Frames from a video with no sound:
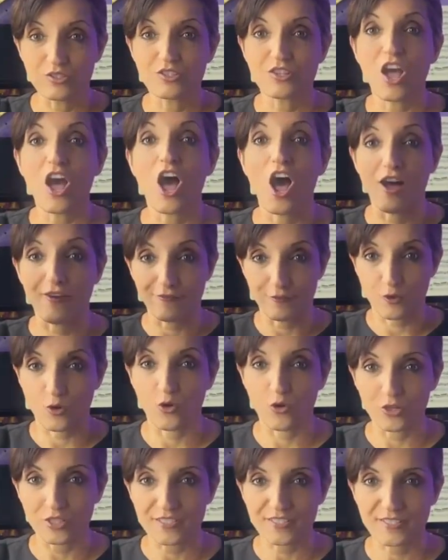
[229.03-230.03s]
of
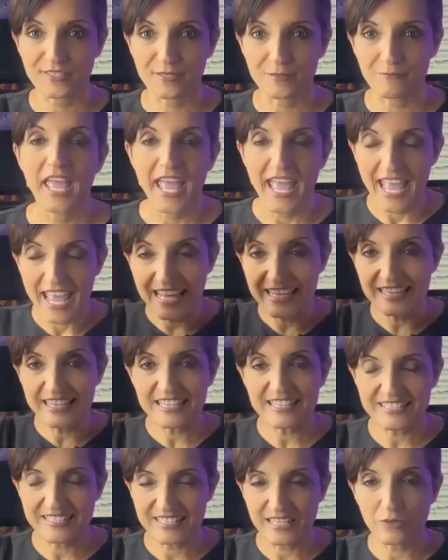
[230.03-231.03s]
chords. In
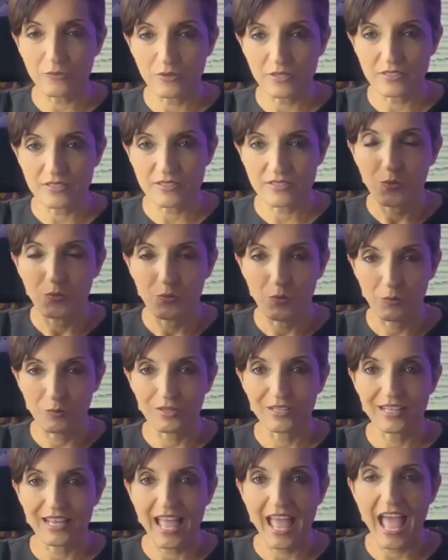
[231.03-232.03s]
this sequence, we
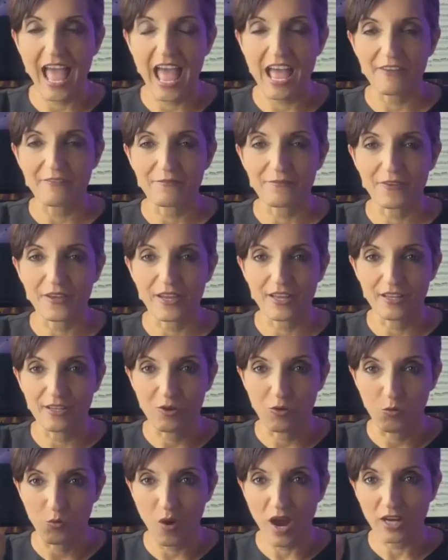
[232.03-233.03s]
will have
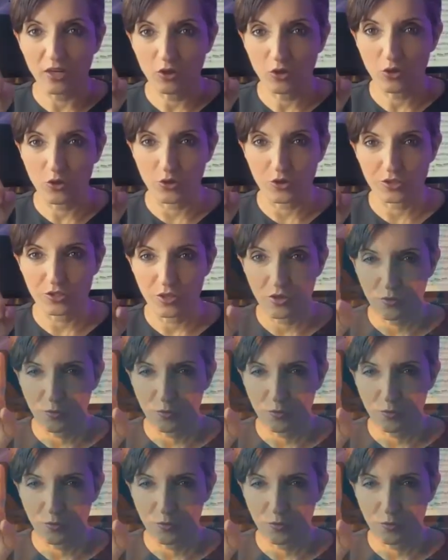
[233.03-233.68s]
one chord